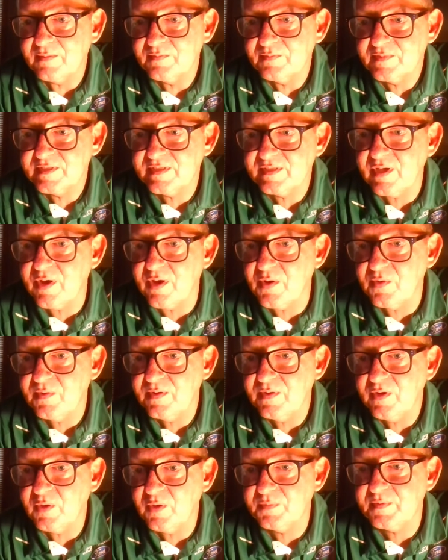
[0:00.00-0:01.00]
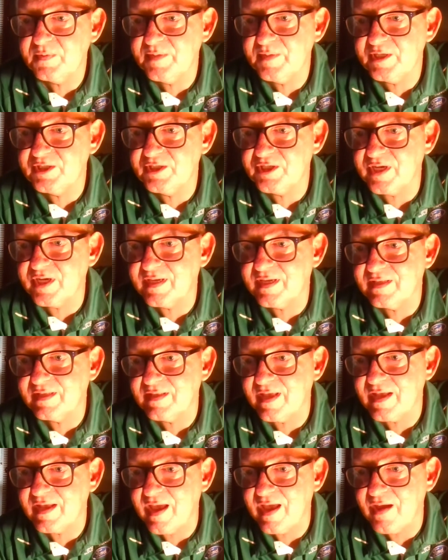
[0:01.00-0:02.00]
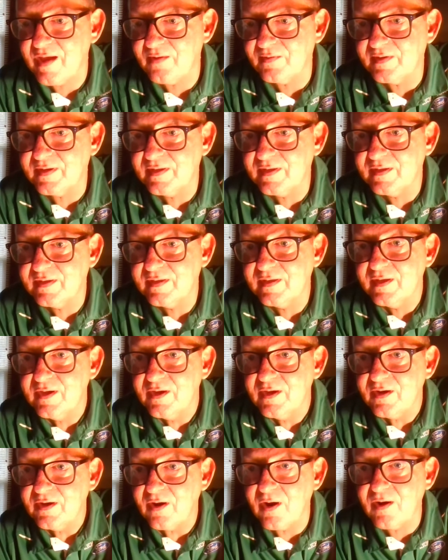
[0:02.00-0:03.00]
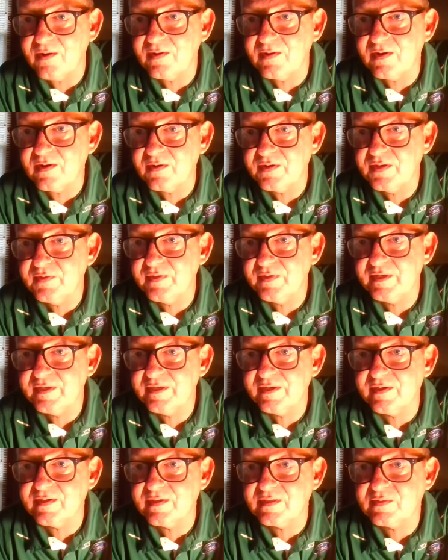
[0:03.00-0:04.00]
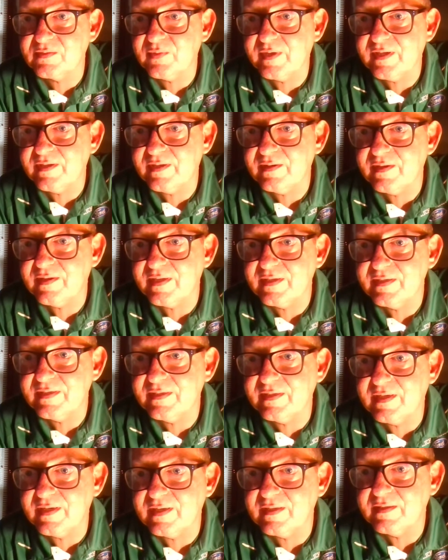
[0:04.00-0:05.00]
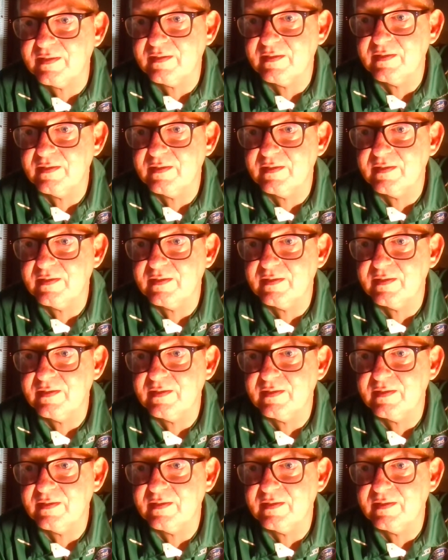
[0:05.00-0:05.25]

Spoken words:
So hope to be checking that out. Art, are you in here as well? I did not.